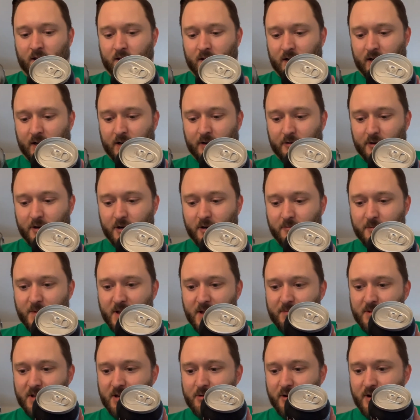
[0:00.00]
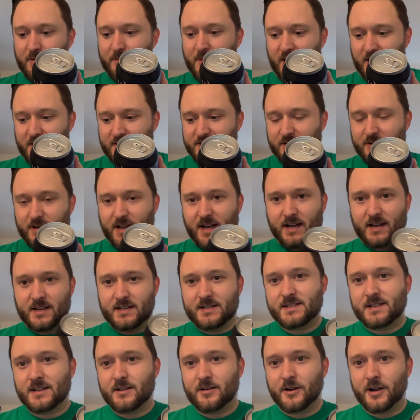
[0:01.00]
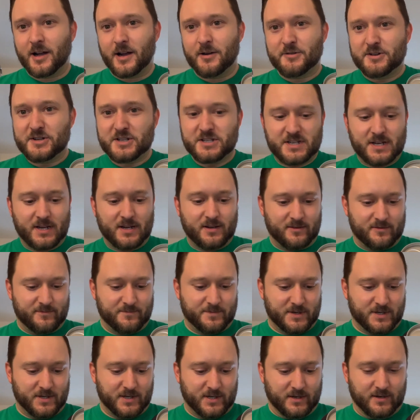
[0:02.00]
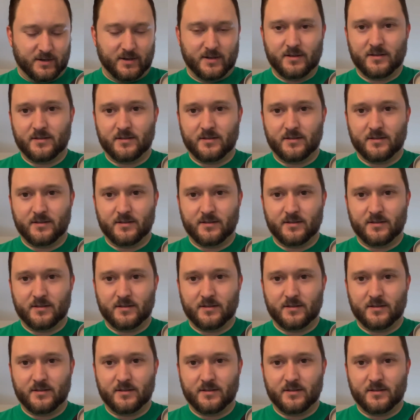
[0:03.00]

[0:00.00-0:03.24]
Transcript: I don't know, maybe cream ales are not considered Irish style, but